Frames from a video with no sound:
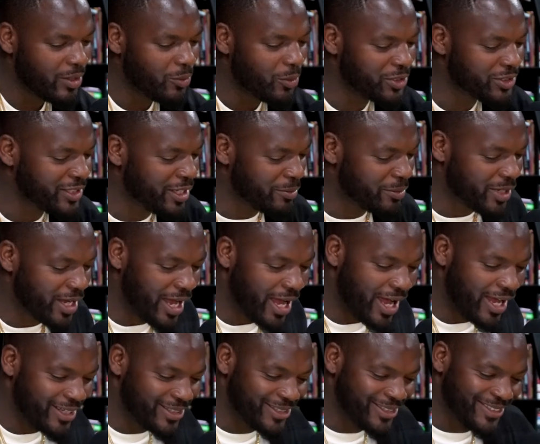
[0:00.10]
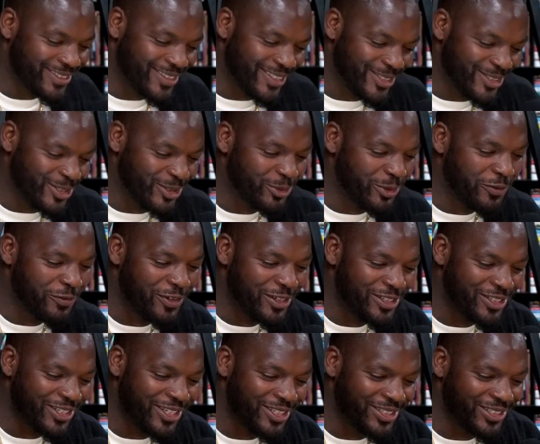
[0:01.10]
What's up, guys? This is
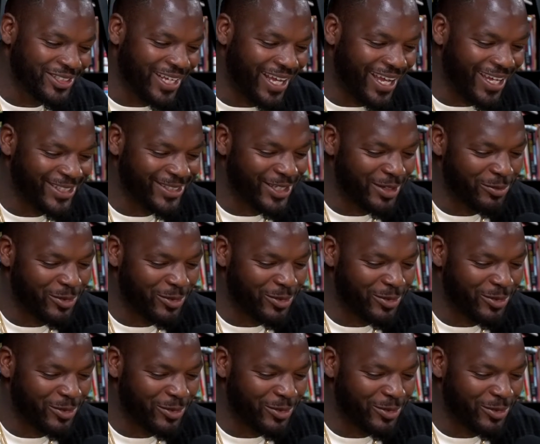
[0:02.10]
Revenge of the Jocks.